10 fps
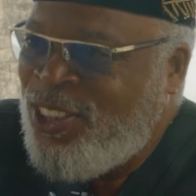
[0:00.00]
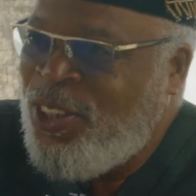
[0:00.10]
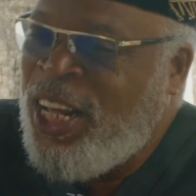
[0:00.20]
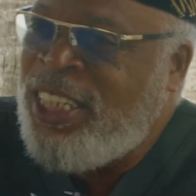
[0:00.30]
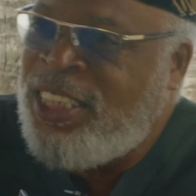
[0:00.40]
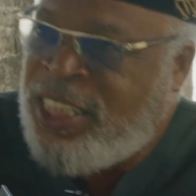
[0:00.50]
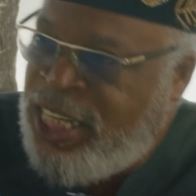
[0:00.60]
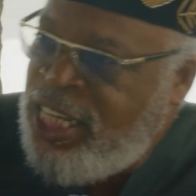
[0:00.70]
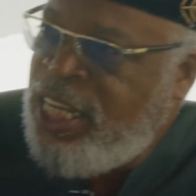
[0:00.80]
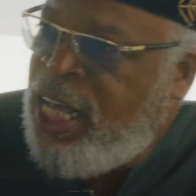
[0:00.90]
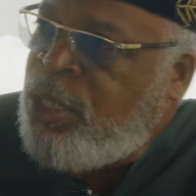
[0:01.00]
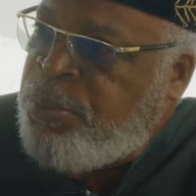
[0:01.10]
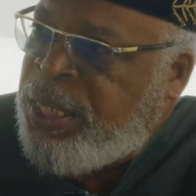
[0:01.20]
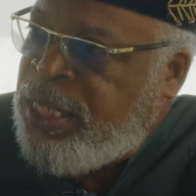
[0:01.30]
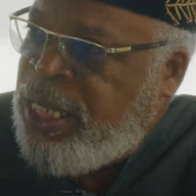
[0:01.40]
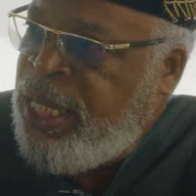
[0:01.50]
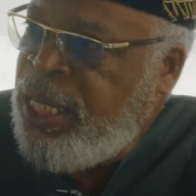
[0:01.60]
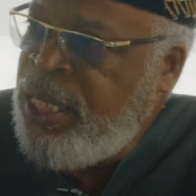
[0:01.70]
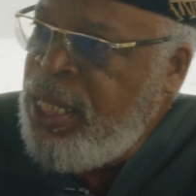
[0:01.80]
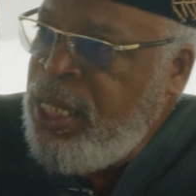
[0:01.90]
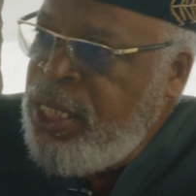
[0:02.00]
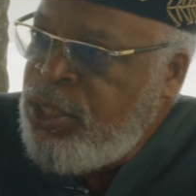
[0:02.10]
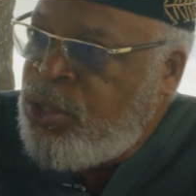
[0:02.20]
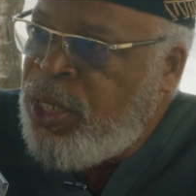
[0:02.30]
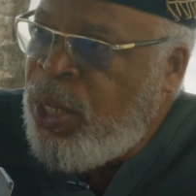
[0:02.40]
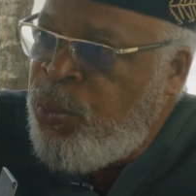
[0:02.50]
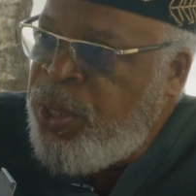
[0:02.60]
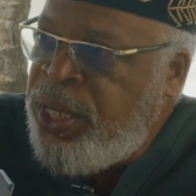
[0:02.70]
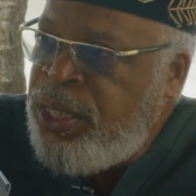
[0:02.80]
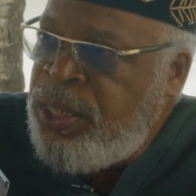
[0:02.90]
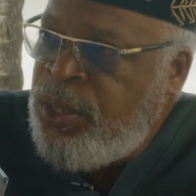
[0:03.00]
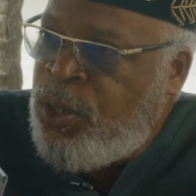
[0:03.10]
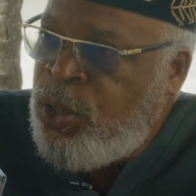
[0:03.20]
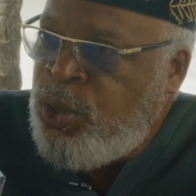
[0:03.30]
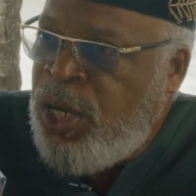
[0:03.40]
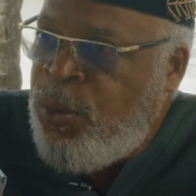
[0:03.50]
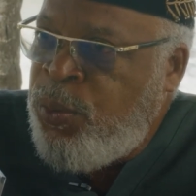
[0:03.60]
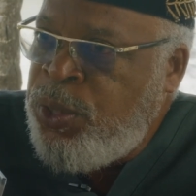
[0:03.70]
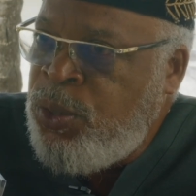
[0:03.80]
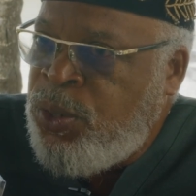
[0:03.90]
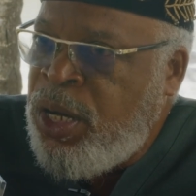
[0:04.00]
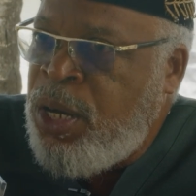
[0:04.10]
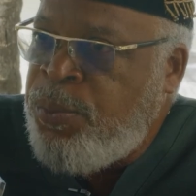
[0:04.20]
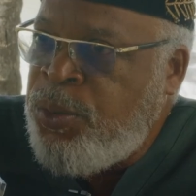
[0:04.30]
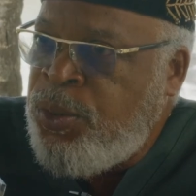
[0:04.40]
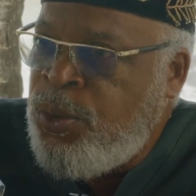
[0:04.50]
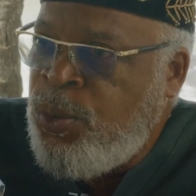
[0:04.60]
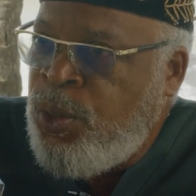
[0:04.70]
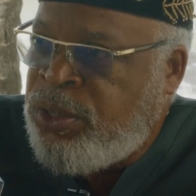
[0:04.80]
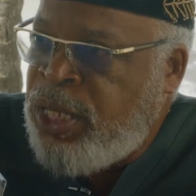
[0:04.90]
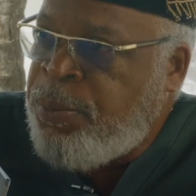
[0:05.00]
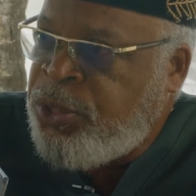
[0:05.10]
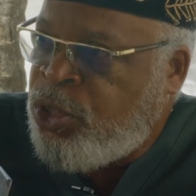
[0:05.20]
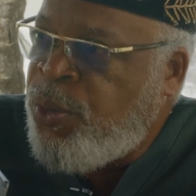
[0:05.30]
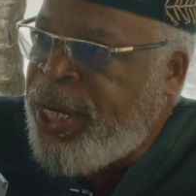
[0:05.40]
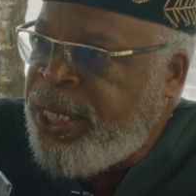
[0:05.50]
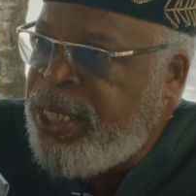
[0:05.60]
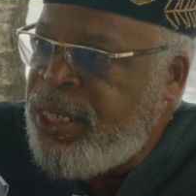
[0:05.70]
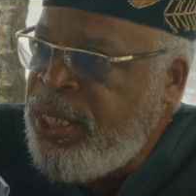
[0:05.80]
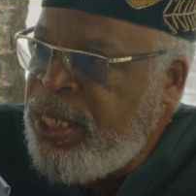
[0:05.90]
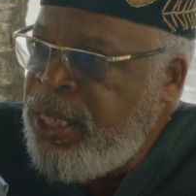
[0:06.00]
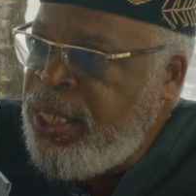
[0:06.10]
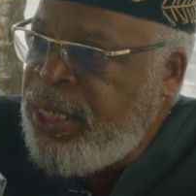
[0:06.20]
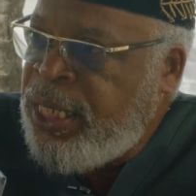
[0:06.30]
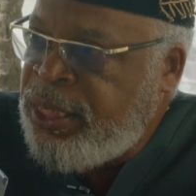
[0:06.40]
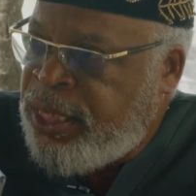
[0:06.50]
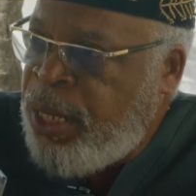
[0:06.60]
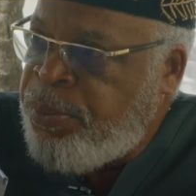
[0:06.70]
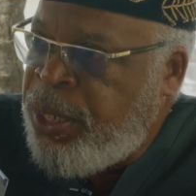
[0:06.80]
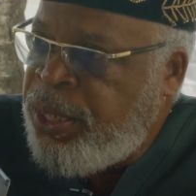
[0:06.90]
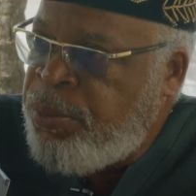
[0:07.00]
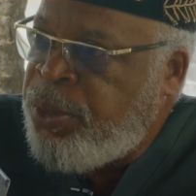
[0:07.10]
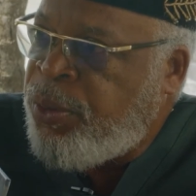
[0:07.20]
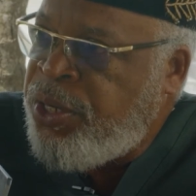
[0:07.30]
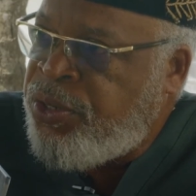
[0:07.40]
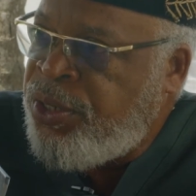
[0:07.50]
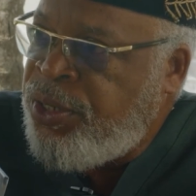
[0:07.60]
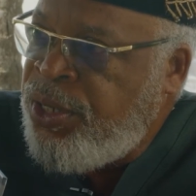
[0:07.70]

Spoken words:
So that is a key element there. So that when you come, you establish a record that is kept at immigration.